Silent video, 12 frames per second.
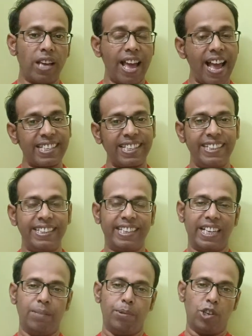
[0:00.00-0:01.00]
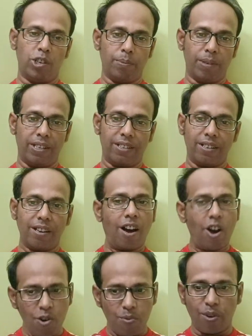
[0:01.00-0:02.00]
acidic environment.
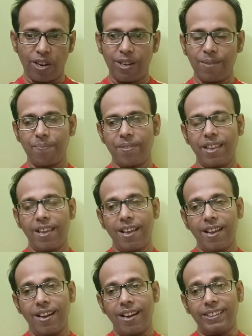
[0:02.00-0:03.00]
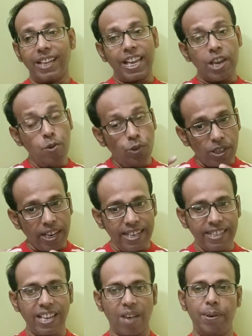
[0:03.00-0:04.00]
However, the
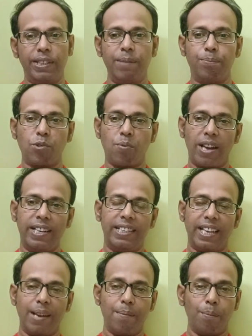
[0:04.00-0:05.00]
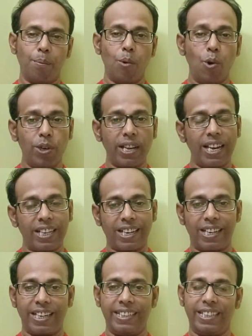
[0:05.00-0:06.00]
uterine cavity provide a more
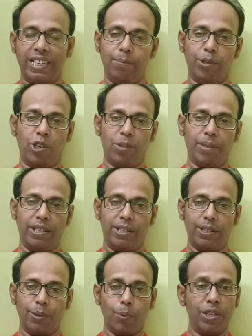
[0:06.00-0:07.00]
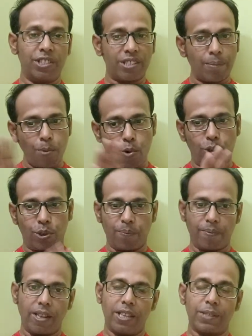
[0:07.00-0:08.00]
alkaline environment which support
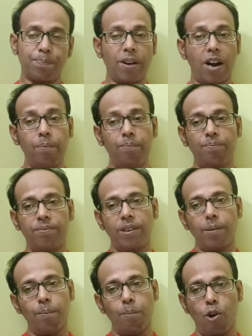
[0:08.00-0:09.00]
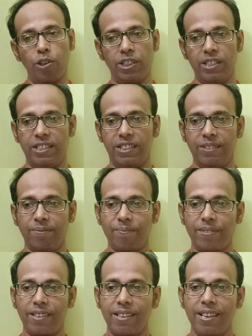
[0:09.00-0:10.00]
sperm motility.
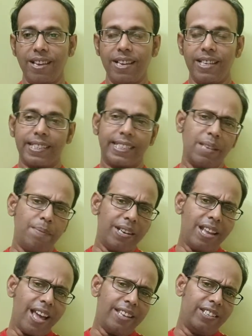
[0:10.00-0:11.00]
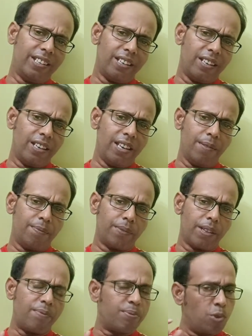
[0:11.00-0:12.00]
Semen has
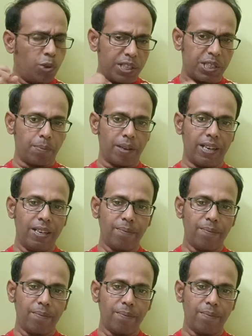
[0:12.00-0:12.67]
a fruity smell